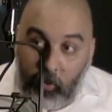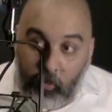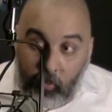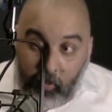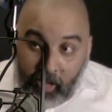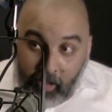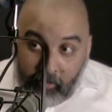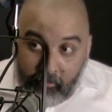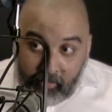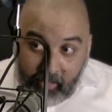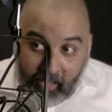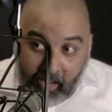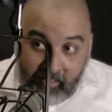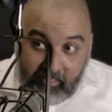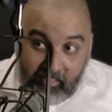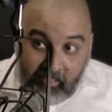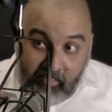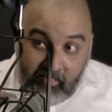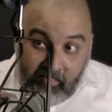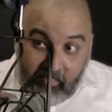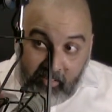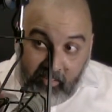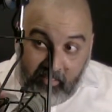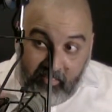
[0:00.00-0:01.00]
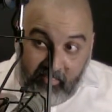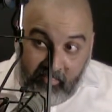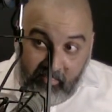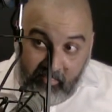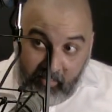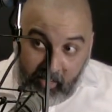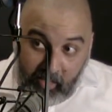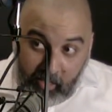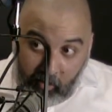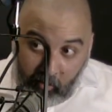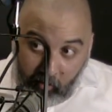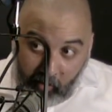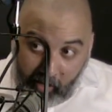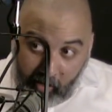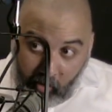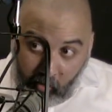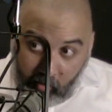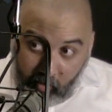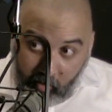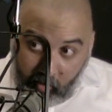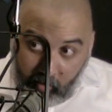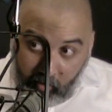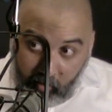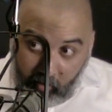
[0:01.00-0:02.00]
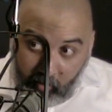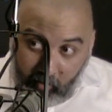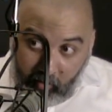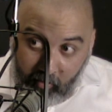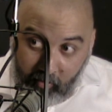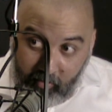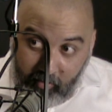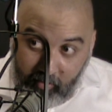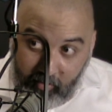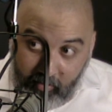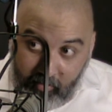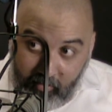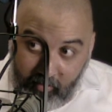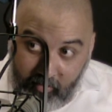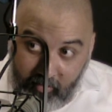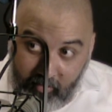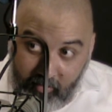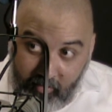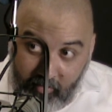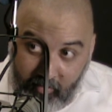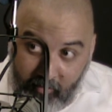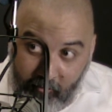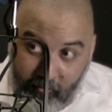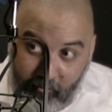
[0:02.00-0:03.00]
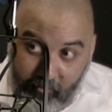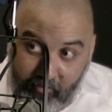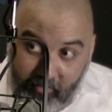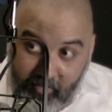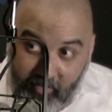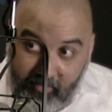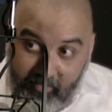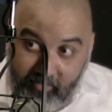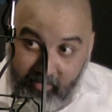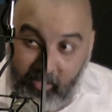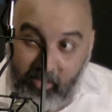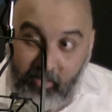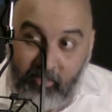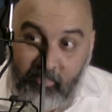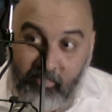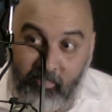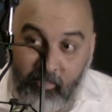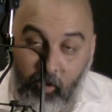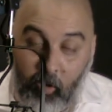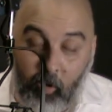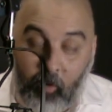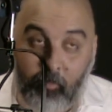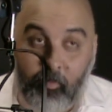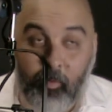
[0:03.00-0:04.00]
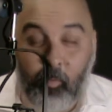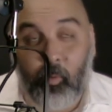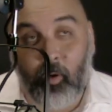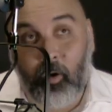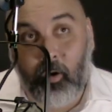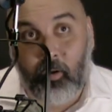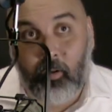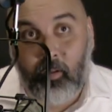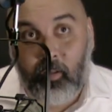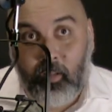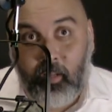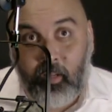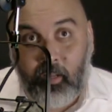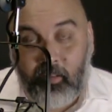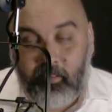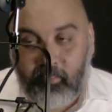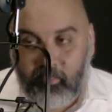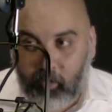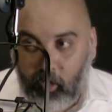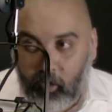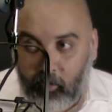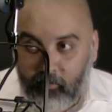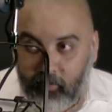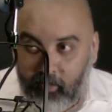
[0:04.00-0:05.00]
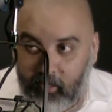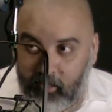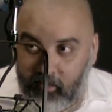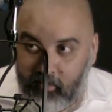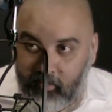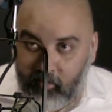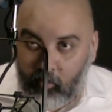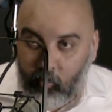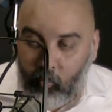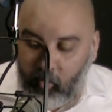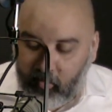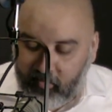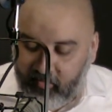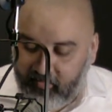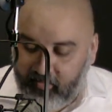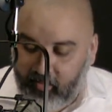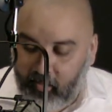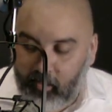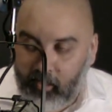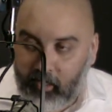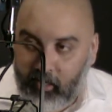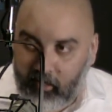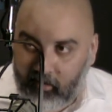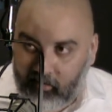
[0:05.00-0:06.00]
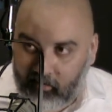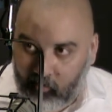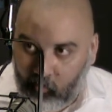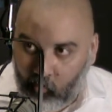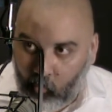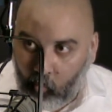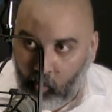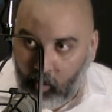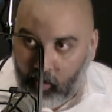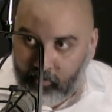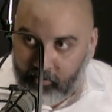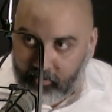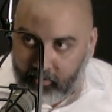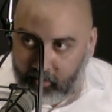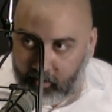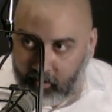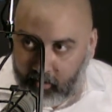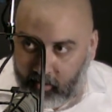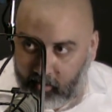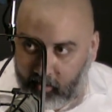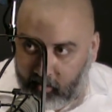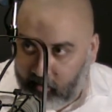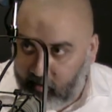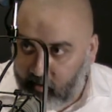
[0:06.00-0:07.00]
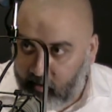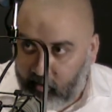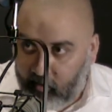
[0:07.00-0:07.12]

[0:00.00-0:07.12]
don't have a license to sell alcohol. See, selling is one thing.